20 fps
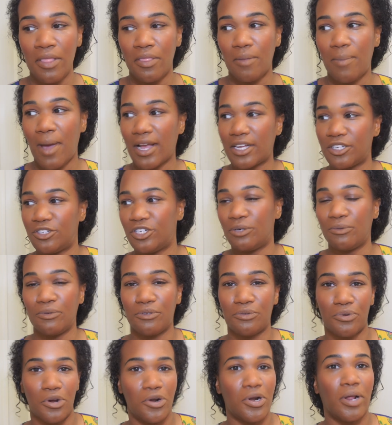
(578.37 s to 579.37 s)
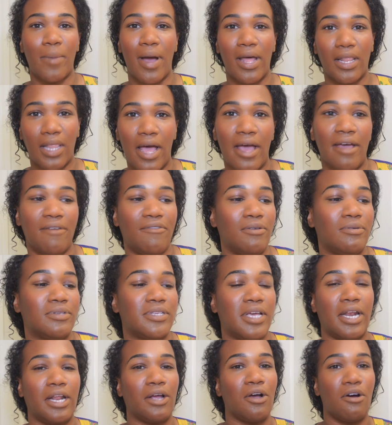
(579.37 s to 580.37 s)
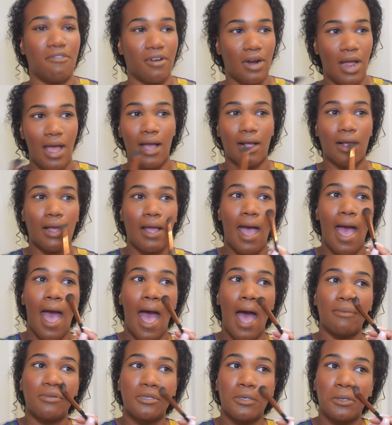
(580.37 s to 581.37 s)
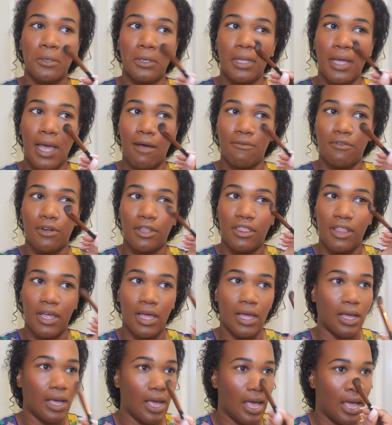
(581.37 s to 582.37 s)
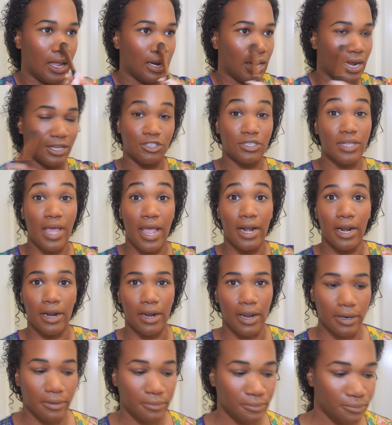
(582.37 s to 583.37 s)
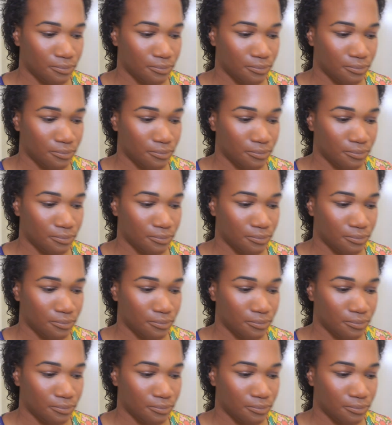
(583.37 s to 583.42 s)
The packaging was ruining my life. It was getting over absolutely everything, and I just hated it.